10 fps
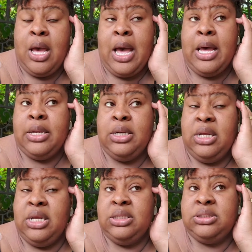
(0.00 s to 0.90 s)
And
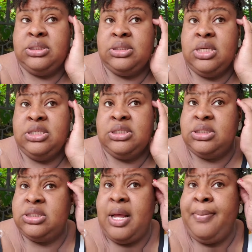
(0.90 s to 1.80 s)
it's
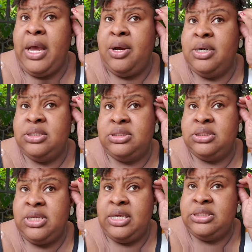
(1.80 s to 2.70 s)
I'm not gonna
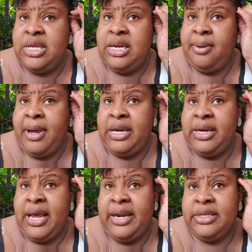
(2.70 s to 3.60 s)
say to anybody
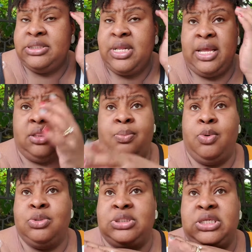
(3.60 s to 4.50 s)
that it's like the
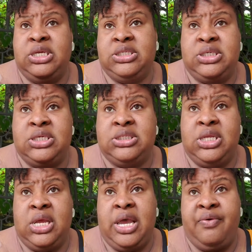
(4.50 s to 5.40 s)
most easiest
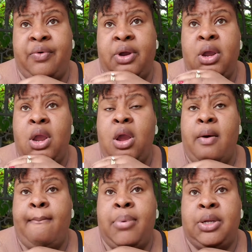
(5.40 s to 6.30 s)
thing ever,
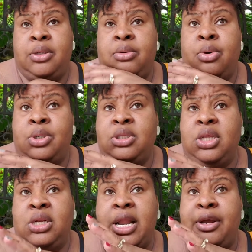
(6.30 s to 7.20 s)
but the only
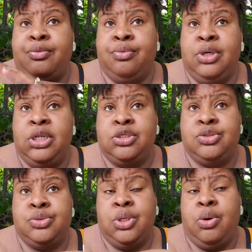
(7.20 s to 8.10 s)
thing that really
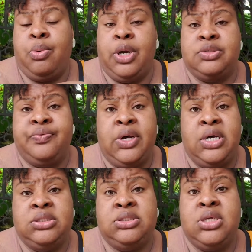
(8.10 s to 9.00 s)
truly works for
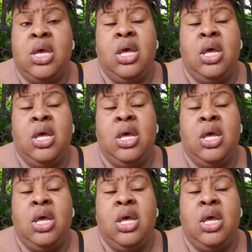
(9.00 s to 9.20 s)
us